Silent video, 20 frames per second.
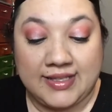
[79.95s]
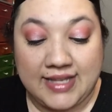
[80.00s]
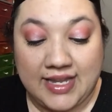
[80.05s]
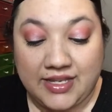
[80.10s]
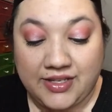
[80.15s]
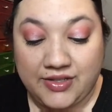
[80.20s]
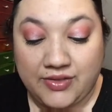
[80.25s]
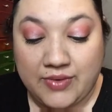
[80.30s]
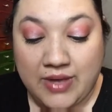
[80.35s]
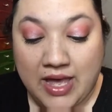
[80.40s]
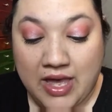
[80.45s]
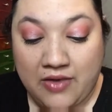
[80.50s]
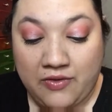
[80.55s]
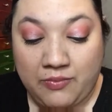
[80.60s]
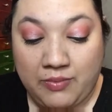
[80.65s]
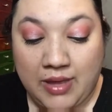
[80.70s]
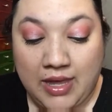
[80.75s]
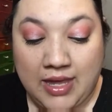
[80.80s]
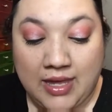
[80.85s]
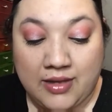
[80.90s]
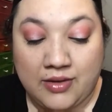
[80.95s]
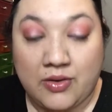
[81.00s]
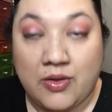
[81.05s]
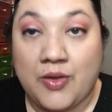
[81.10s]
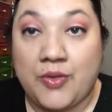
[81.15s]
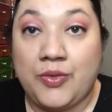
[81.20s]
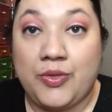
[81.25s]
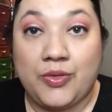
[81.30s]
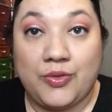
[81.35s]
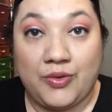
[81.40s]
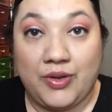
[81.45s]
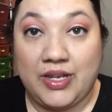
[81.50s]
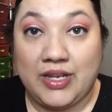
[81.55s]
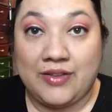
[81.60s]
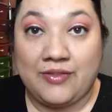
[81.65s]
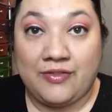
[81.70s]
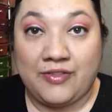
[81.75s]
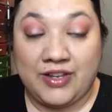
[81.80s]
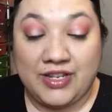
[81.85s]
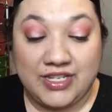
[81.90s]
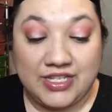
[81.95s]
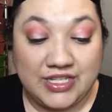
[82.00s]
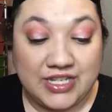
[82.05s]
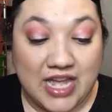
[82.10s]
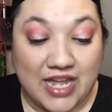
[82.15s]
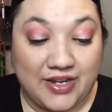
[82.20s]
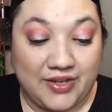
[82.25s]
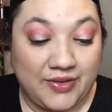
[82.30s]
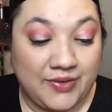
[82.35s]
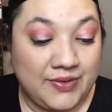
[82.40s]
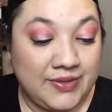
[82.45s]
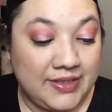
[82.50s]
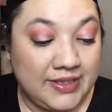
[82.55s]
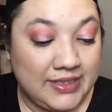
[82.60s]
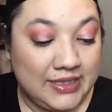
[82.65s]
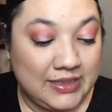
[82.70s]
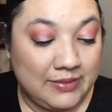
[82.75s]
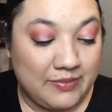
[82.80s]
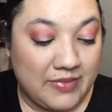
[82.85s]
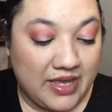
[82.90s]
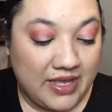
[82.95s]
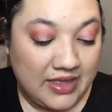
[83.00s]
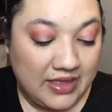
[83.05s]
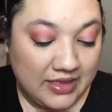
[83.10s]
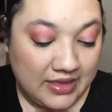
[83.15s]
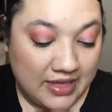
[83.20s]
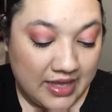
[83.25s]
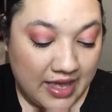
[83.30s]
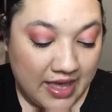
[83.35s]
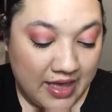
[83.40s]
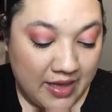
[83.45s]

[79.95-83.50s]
I do have pan on 3 different shadows this month,